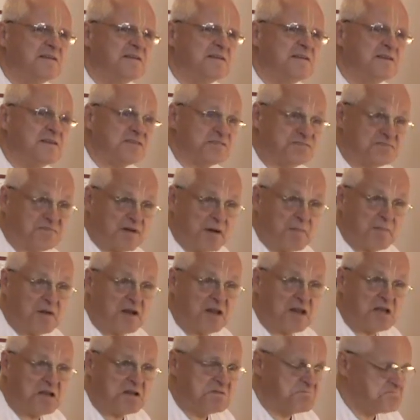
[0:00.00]
His
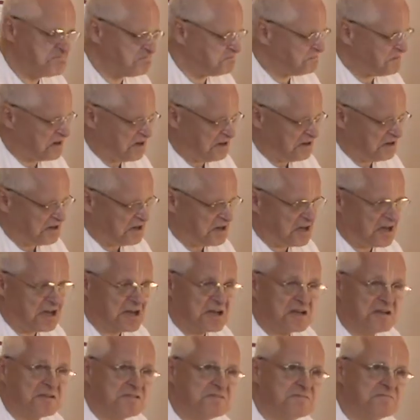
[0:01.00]
family didn't care.
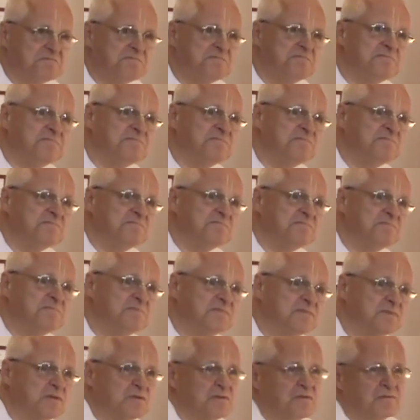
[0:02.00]

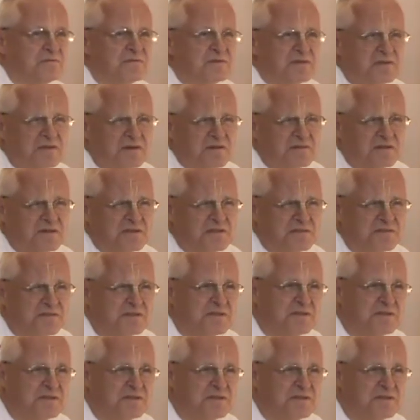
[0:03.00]
So who would notice?